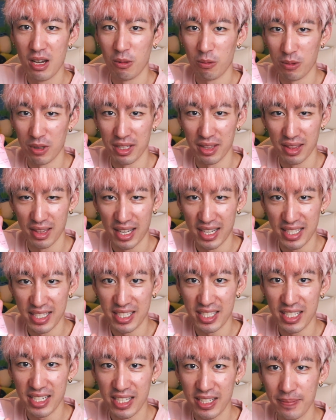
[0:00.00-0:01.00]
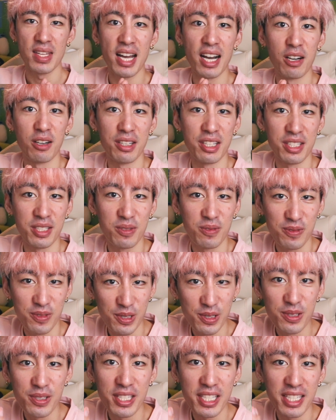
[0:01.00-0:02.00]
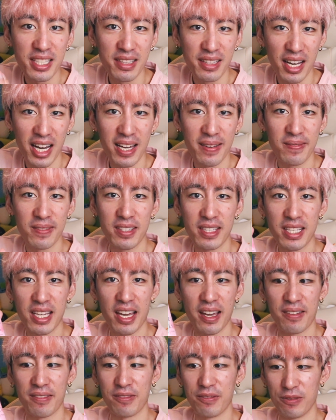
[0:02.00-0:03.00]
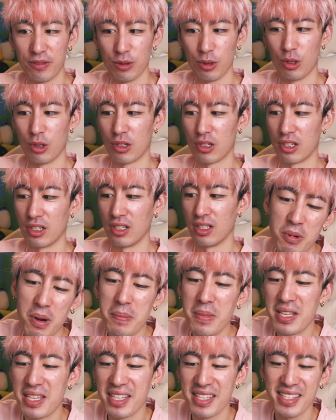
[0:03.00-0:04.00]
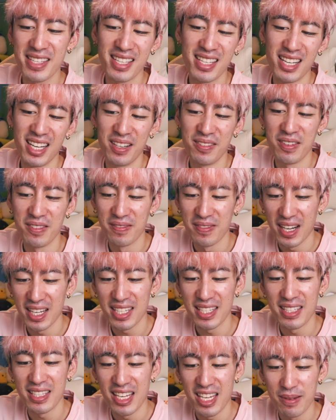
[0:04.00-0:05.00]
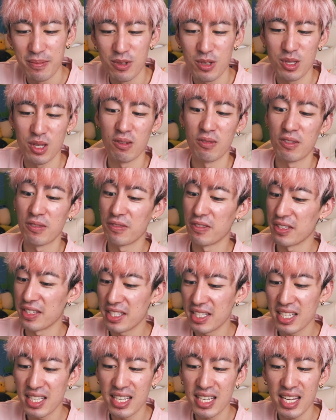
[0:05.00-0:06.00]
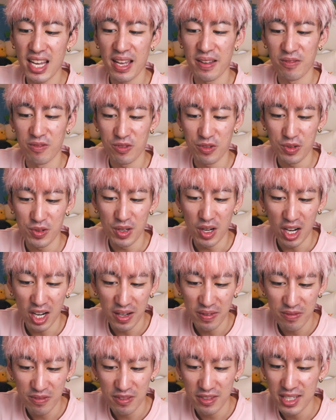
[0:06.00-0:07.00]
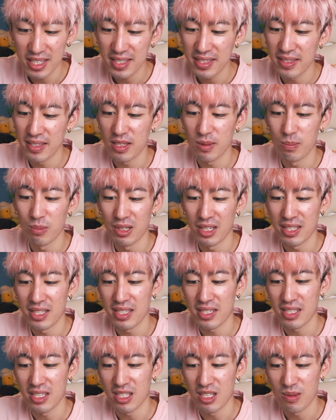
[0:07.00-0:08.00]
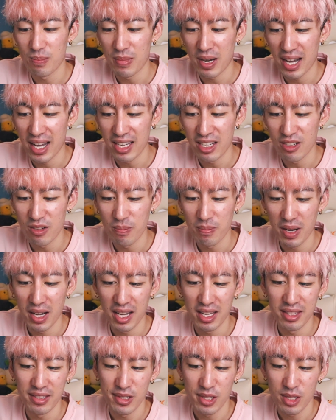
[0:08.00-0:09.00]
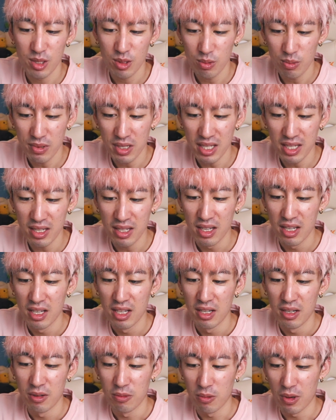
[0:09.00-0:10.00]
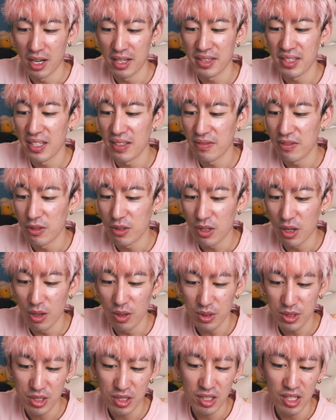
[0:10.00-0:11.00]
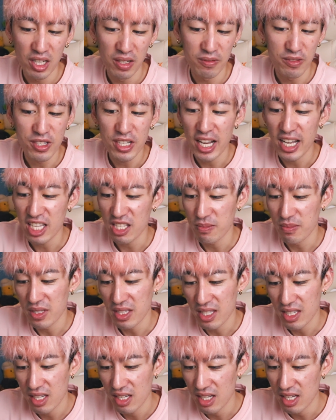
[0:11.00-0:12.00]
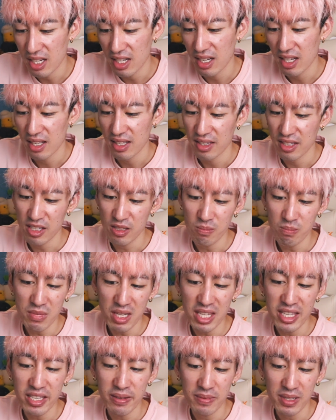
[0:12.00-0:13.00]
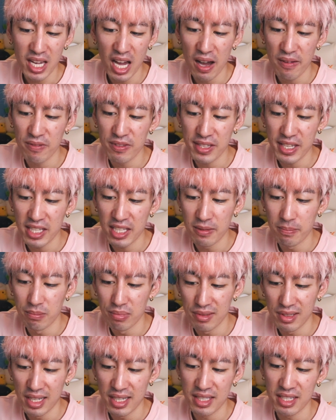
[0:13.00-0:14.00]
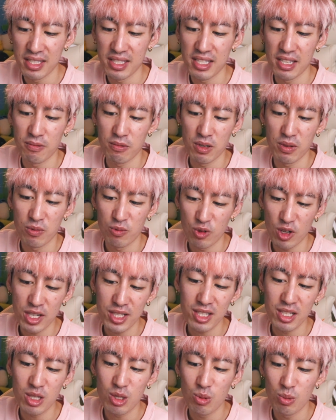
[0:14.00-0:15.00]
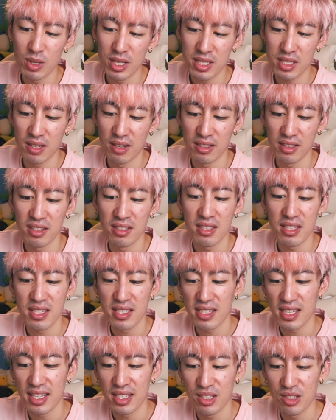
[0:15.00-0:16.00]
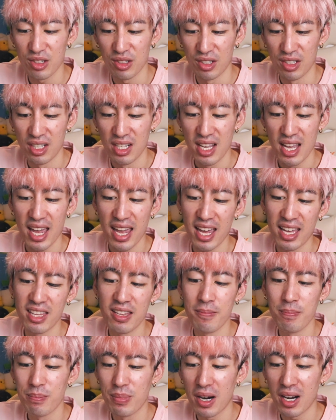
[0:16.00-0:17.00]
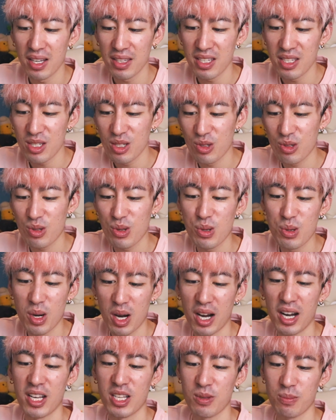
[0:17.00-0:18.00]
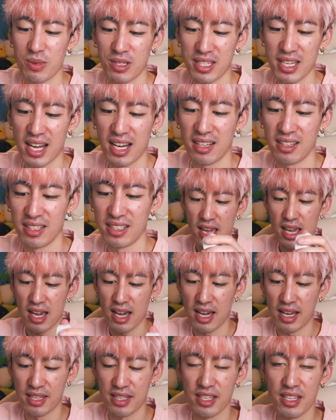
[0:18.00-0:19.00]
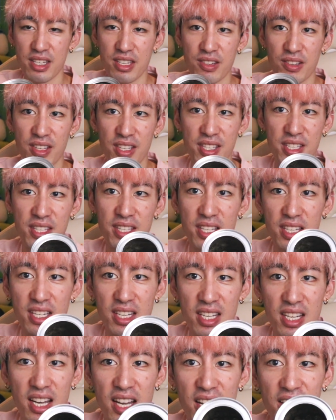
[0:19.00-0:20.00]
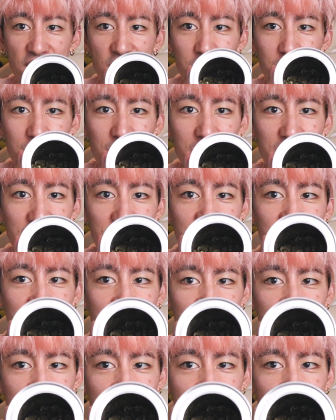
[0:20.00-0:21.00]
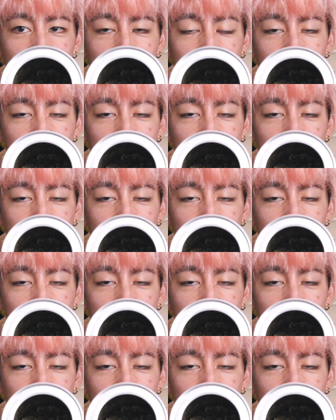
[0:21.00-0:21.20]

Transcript: with lychee. Now, it's fruity, lively, and floral. Reminiscent of inviting neighbors over for tea and fruit offerings, this blend is inspired by the sweet rendezvous culture of jasmine tea. This medium caffeinated blend is a refreshing twist on an essential and embodies true hospitality. And you can see the pearls in